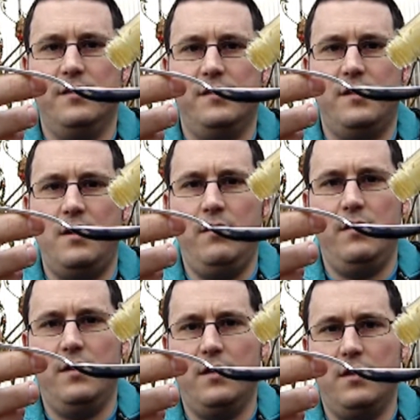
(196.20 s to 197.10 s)
So
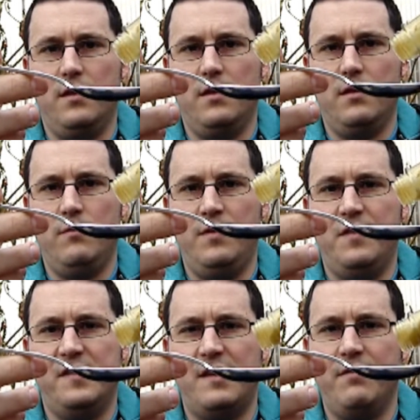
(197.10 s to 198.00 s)

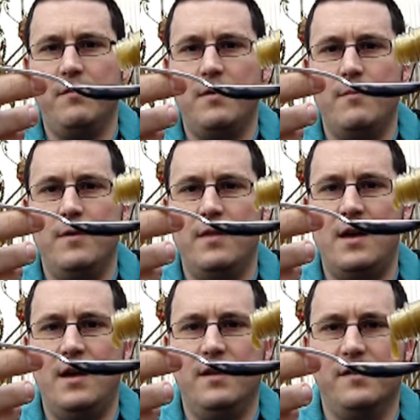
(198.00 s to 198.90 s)
with the xanthan gum in
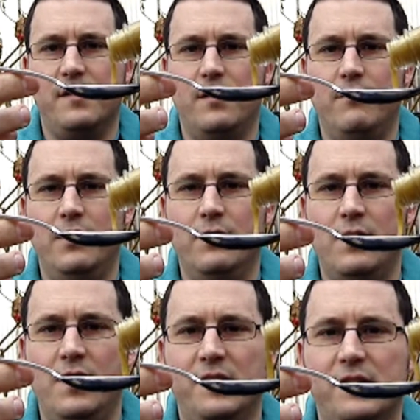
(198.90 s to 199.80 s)
there, it's got a real
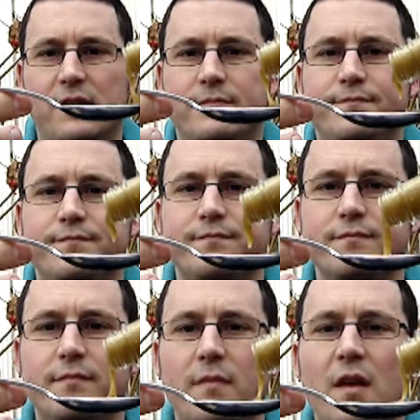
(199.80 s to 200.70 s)
nice
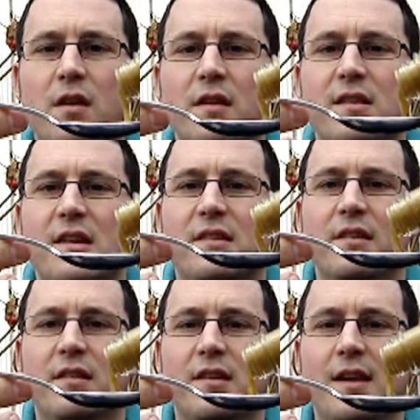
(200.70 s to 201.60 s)

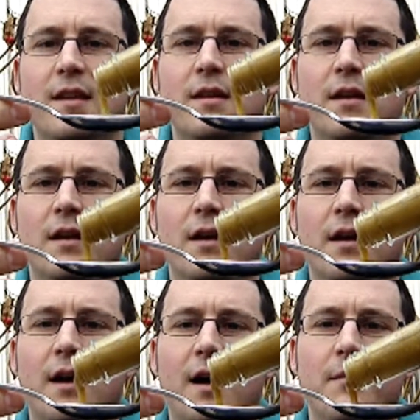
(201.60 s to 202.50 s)
consistency,
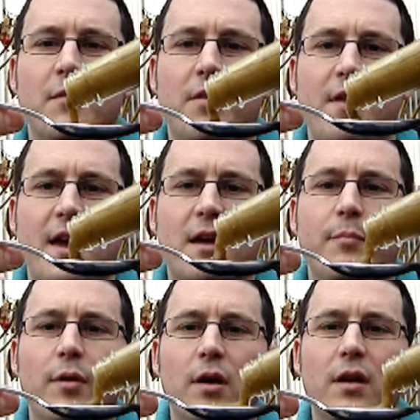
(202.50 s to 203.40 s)
thick,
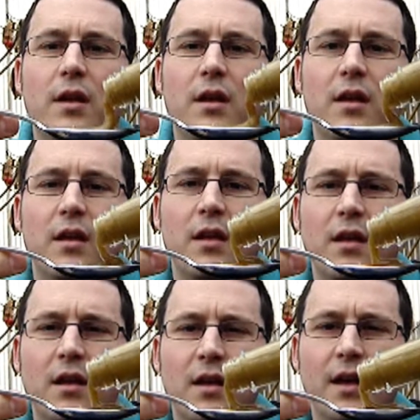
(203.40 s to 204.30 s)
but
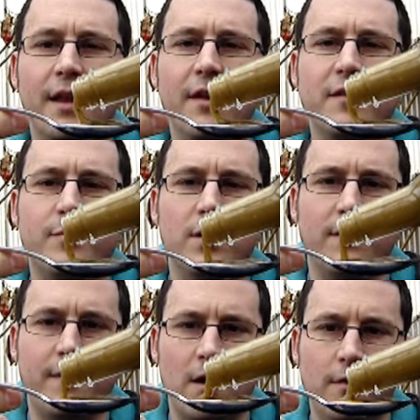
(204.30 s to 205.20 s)
it looks
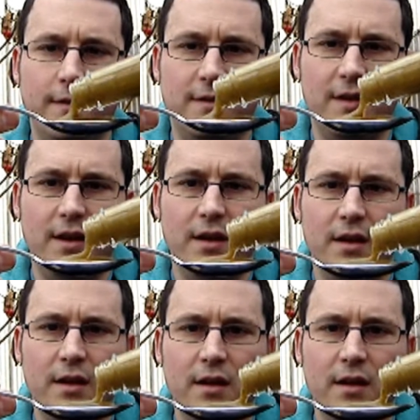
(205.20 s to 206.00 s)
pretty velvety.